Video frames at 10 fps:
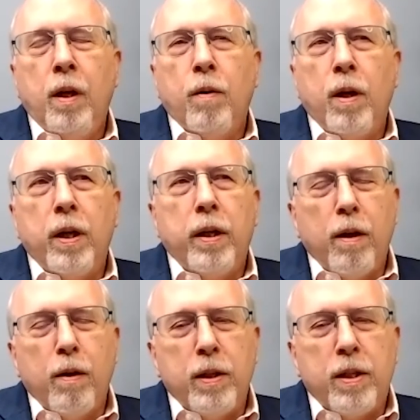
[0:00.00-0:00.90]

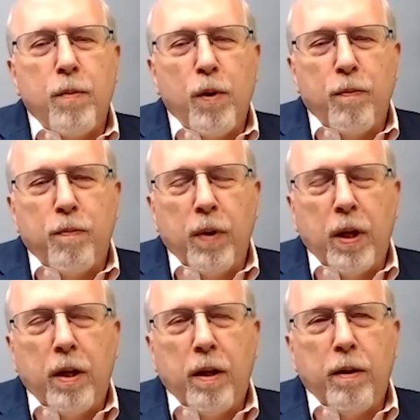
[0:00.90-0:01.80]
In some of
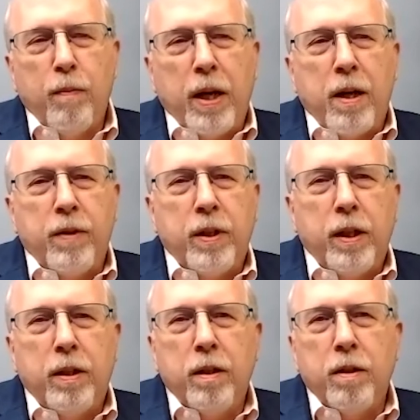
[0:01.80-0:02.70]
my
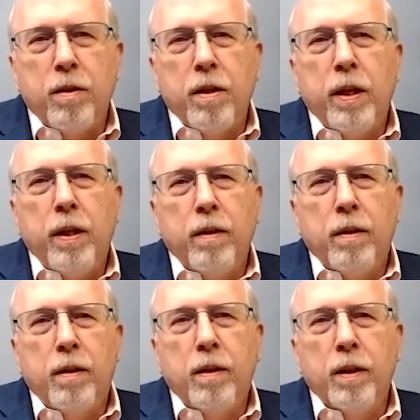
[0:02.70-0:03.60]
conversations on the
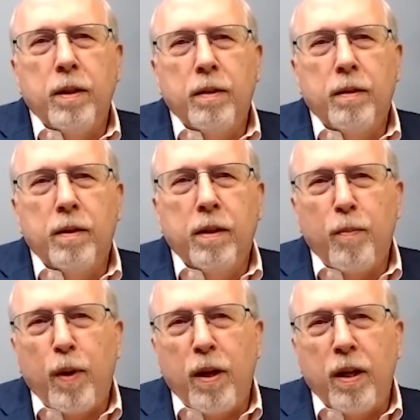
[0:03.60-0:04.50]
Hill and
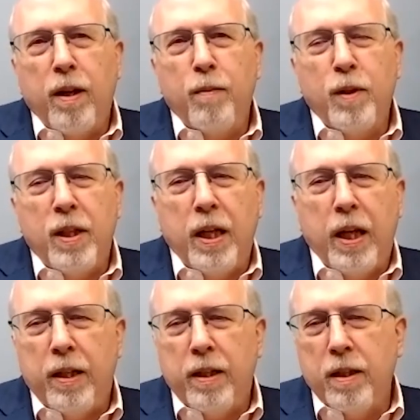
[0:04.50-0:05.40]
comparing that within
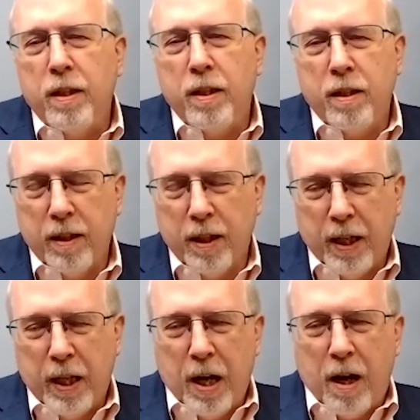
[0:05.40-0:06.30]
agencies,
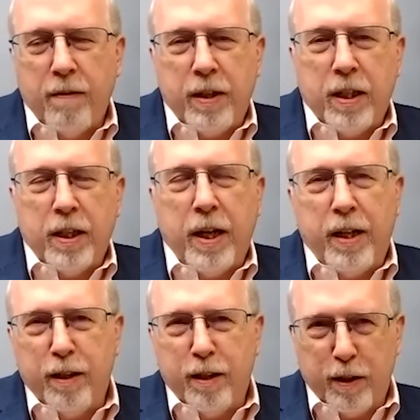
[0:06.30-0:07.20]
obviously
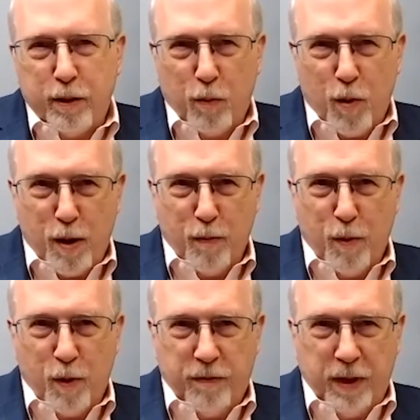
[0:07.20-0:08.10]
agencies want
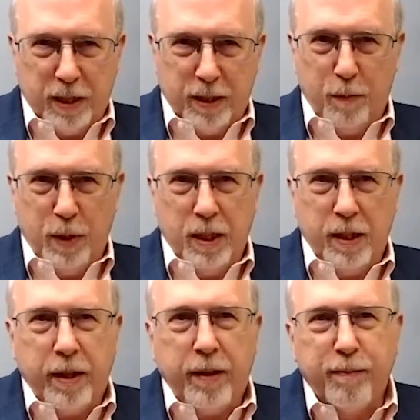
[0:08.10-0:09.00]
more
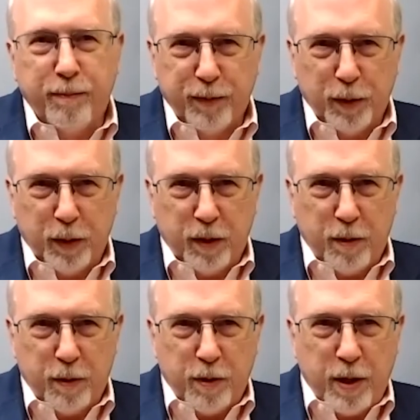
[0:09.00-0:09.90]
flexibility
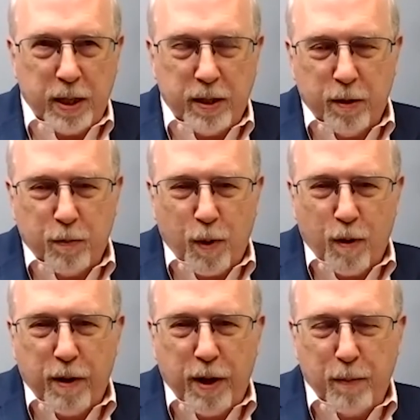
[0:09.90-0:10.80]
to address the
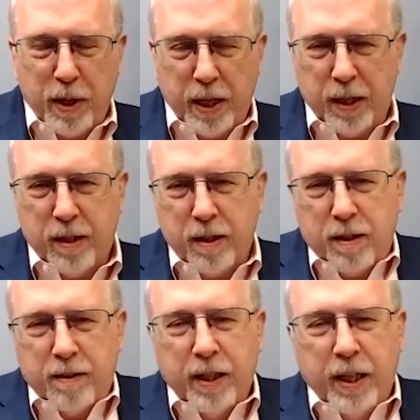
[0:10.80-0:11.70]
program needs, and